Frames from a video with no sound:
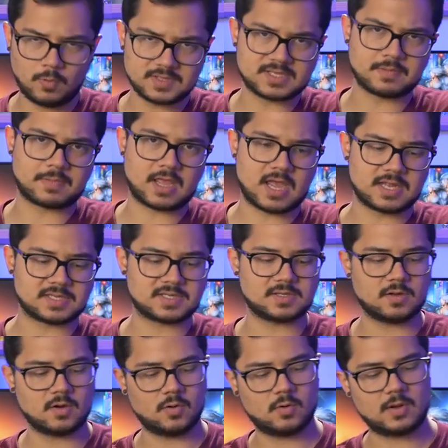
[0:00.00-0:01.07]
What's up, guys?
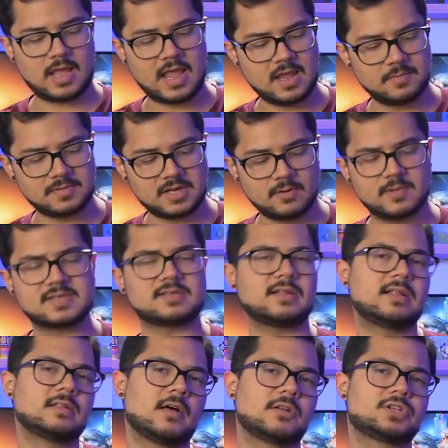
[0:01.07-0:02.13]
So AMD
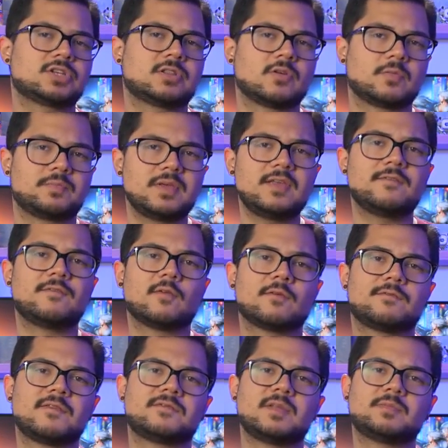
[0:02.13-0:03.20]
recently launched their
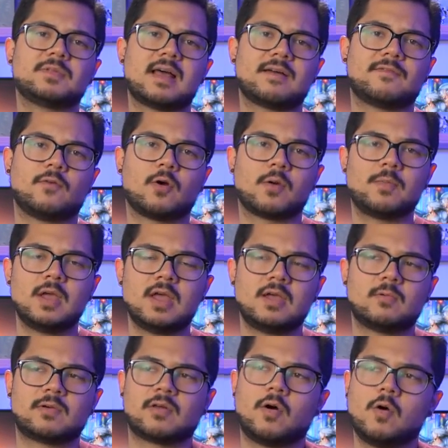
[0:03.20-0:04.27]
B450 platform
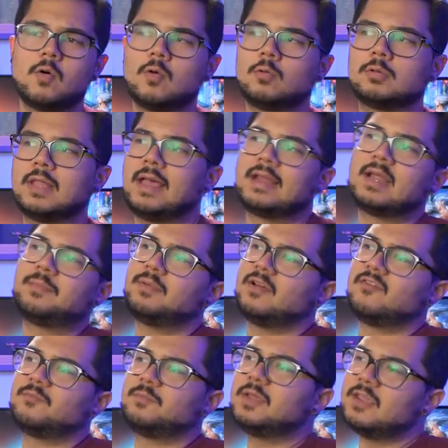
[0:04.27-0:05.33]
with a whole lineup
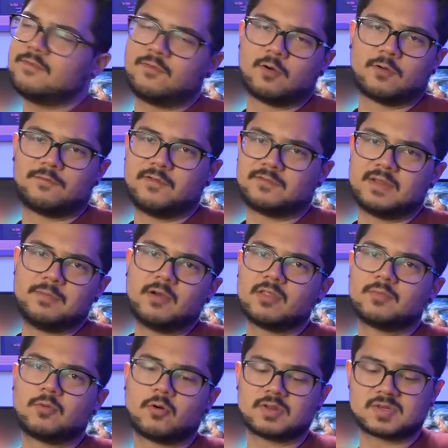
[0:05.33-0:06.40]
of B450
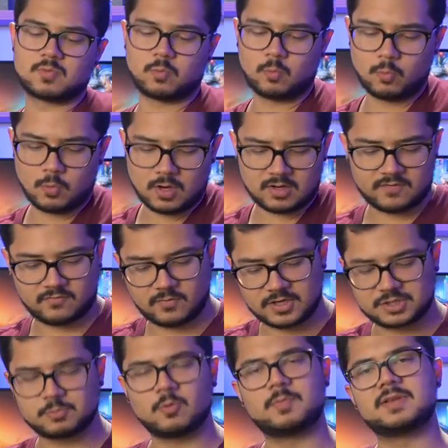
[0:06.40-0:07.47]
motherboards, one of
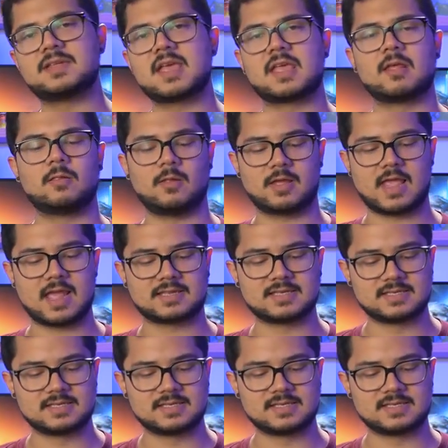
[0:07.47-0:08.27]
which we'll be taking a look at